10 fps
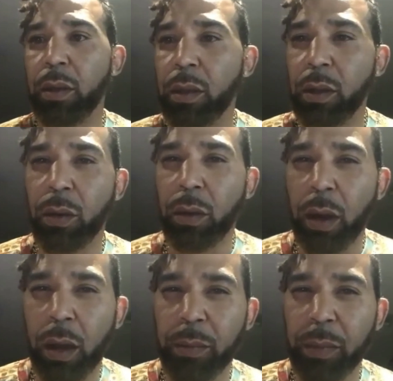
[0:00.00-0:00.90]
You know,
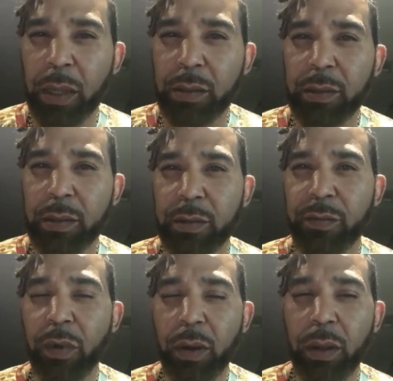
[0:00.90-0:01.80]
it's
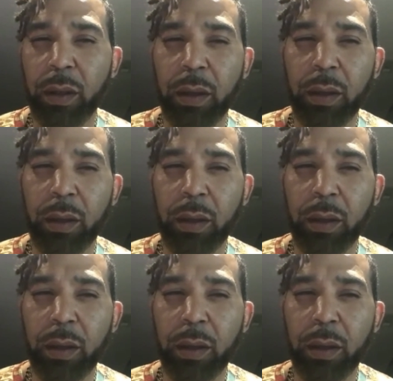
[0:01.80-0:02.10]
very,